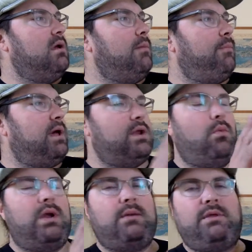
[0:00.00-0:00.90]
But
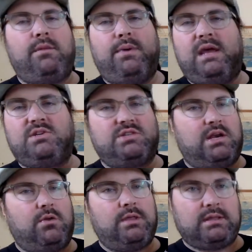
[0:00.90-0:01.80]
when I'm in the pages, I
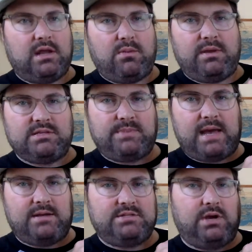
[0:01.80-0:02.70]
don't think that'll be as
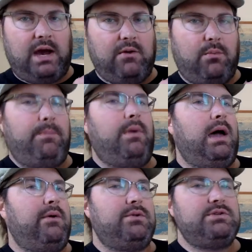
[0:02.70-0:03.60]
bad. So
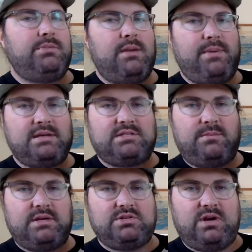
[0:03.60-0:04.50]
I will do my best to
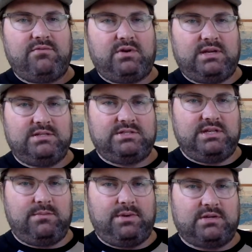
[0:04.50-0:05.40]
make sure everyone can see
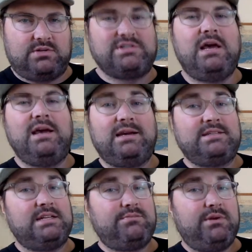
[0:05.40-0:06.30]
the pictures, because
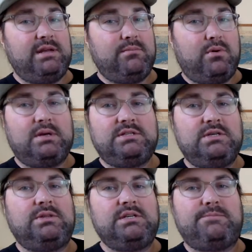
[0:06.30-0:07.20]
that's pretty important
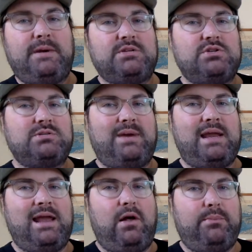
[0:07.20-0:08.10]
too. These pictures
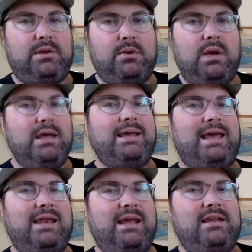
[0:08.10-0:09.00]
might help you
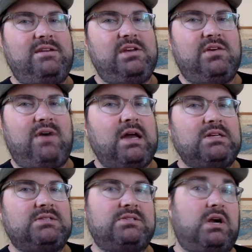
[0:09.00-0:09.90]
get an idea of how to
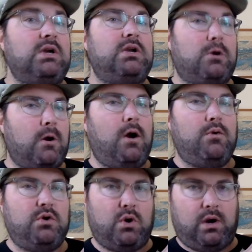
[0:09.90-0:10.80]
start your
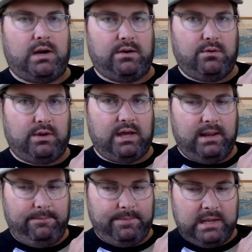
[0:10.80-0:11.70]
own drawing,
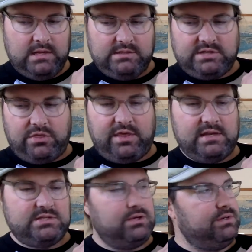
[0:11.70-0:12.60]
okay? So
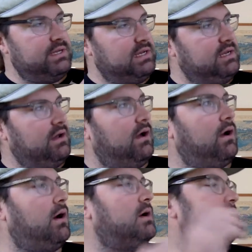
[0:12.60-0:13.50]
things you'll need
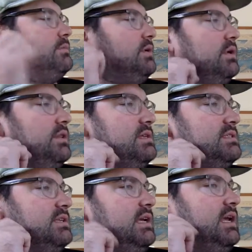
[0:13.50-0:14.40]
are some good
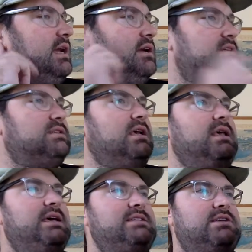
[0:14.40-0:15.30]
listening
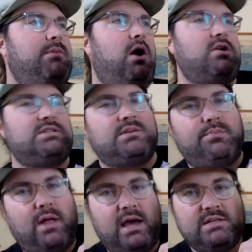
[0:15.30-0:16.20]
ears and some art
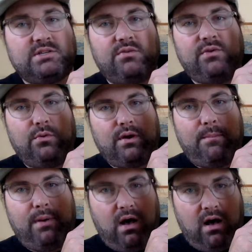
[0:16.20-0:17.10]
supplies. So if you want
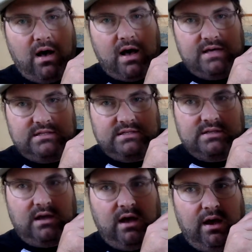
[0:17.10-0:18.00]
to
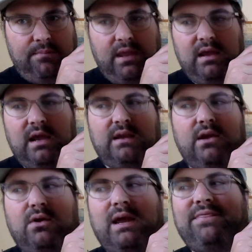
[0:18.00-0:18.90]
pause and
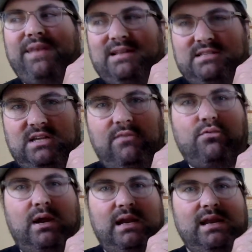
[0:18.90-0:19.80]
go get that stuff
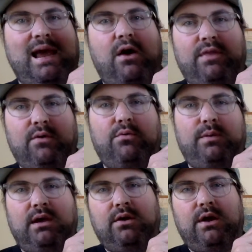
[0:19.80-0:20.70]
ready now, that would
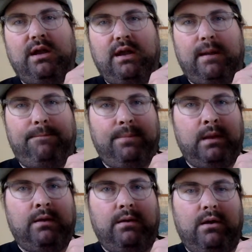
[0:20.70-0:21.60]
be a good idea.
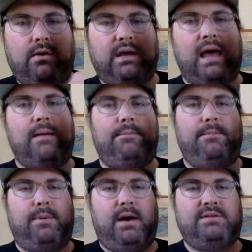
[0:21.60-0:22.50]
Okay,
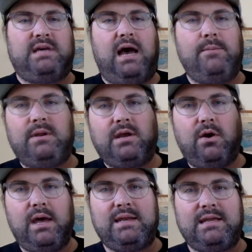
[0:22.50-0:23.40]
but I'm going to go
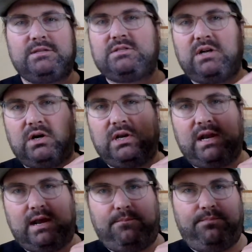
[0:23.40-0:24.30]
ahead and get started now.